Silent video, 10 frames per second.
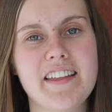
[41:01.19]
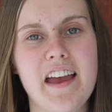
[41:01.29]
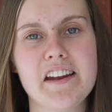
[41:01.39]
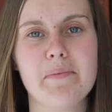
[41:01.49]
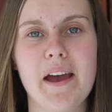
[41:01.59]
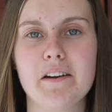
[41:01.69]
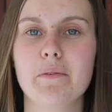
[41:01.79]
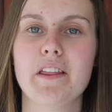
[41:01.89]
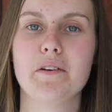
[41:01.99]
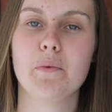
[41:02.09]
then they debated
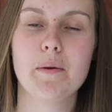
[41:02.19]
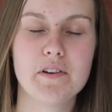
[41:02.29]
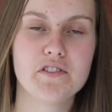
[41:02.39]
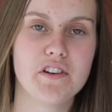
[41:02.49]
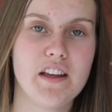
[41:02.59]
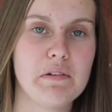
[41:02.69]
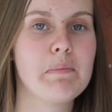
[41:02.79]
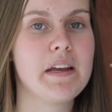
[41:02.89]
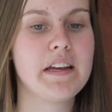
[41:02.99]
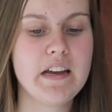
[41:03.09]
whether women should even
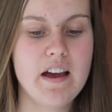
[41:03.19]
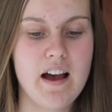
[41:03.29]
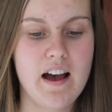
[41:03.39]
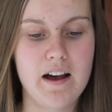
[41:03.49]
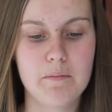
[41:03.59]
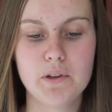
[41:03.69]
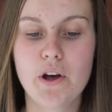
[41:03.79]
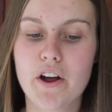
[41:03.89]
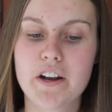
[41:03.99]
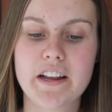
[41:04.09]
be
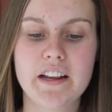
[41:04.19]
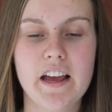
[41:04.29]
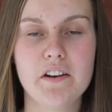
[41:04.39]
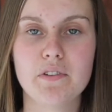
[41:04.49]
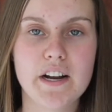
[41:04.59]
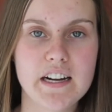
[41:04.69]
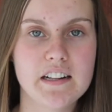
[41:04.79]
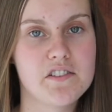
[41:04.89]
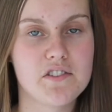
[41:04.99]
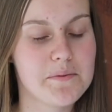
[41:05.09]
learning and
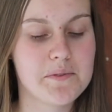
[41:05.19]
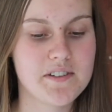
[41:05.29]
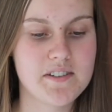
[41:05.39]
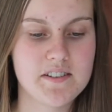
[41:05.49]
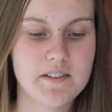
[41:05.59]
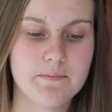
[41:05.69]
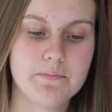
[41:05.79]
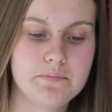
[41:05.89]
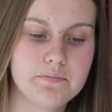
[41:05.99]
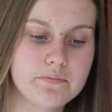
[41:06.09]
reading the scriptures.
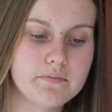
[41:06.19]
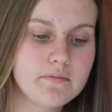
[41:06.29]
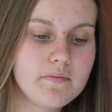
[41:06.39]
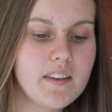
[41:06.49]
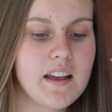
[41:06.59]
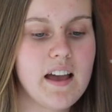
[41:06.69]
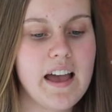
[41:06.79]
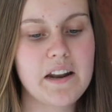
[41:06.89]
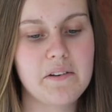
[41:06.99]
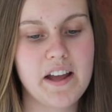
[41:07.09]

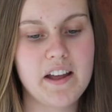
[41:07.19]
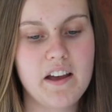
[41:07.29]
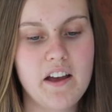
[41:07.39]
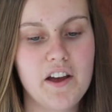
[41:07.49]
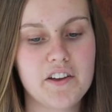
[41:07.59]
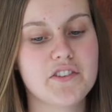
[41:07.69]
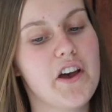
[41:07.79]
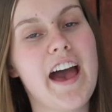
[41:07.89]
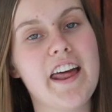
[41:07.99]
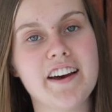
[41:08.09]
Anyway, so
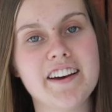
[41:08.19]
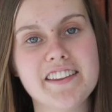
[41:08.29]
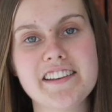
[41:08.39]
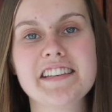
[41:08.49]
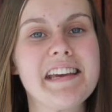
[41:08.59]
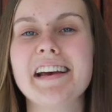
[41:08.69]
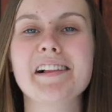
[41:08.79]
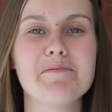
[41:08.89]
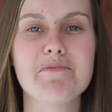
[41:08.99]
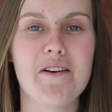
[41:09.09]
Anna, this
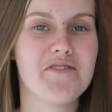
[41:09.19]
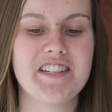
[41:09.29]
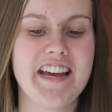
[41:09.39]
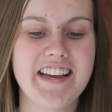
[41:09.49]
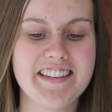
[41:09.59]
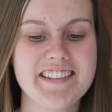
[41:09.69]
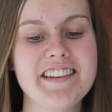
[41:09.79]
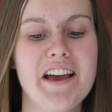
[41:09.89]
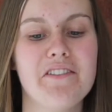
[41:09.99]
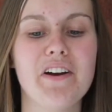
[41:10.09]
killer prophetess,
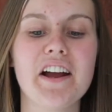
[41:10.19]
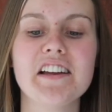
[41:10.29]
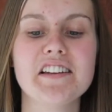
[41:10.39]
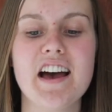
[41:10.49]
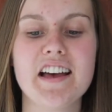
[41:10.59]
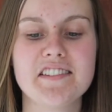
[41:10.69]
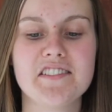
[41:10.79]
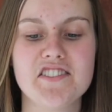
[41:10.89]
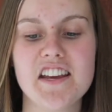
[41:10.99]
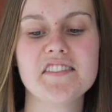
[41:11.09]

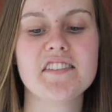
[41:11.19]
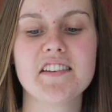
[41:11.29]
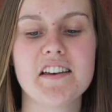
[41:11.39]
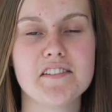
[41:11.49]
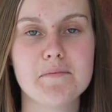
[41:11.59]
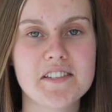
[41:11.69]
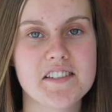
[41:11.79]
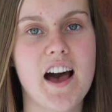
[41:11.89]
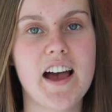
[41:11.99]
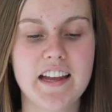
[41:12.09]
recognizes Jesus as the
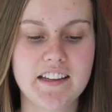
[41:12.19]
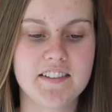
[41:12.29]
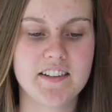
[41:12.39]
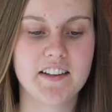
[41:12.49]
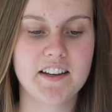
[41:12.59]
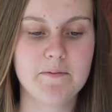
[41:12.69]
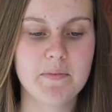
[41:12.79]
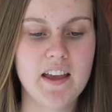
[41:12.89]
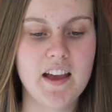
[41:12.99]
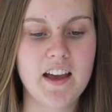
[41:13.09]
Messiah instantly.
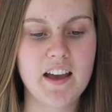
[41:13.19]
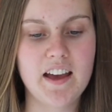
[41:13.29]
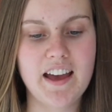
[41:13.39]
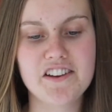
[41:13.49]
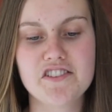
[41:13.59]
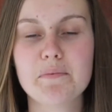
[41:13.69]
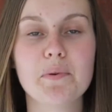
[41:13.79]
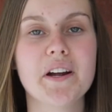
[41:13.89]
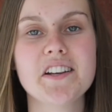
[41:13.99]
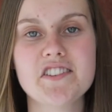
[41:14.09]
And she
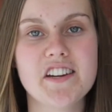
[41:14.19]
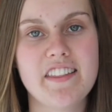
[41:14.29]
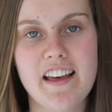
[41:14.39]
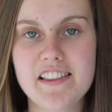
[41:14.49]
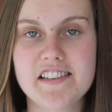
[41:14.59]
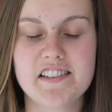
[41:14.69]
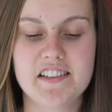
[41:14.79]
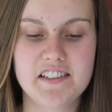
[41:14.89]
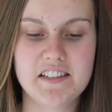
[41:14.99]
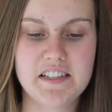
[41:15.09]
preached and they listened.